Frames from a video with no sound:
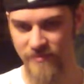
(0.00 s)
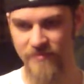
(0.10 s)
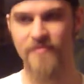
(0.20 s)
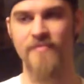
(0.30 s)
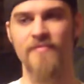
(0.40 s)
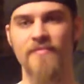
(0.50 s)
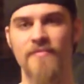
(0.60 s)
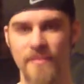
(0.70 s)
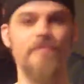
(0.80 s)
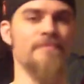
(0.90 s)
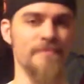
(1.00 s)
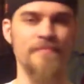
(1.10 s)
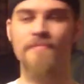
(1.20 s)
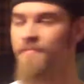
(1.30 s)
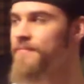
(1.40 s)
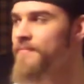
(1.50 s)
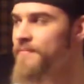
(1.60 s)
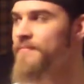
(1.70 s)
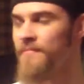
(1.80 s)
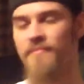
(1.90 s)

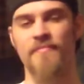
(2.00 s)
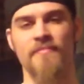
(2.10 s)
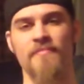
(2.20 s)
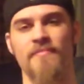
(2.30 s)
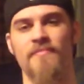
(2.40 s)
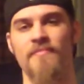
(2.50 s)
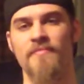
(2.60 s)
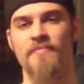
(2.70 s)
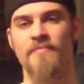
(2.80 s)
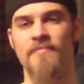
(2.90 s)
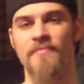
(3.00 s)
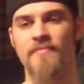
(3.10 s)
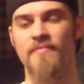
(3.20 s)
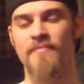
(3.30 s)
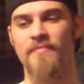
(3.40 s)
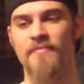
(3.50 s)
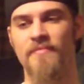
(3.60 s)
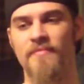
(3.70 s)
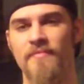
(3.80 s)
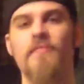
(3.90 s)

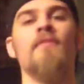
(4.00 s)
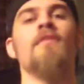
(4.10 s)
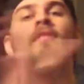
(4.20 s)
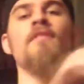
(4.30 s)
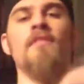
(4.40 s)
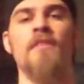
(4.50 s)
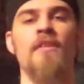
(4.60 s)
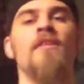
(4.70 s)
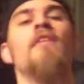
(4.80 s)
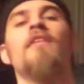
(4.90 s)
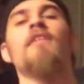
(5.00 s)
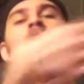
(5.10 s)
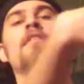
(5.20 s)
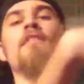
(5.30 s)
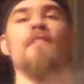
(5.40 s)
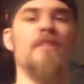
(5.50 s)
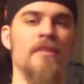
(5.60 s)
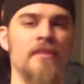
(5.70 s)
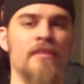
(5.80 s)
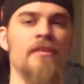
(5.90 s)

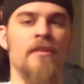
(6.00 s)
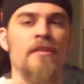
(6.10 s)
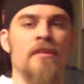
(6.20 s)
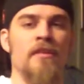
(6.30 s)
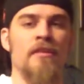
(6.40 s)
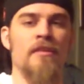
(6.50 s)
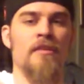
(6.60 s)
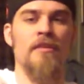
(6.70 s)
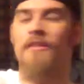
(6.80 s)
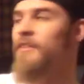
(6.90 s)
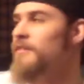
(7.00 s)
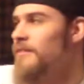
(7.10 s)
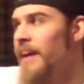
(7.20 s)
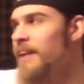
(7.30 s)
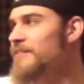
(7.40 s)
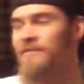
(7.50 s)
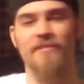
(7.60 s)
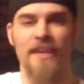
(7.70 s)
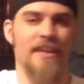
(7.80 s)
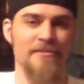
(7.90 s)

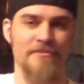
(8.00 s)
The person shown says nothing.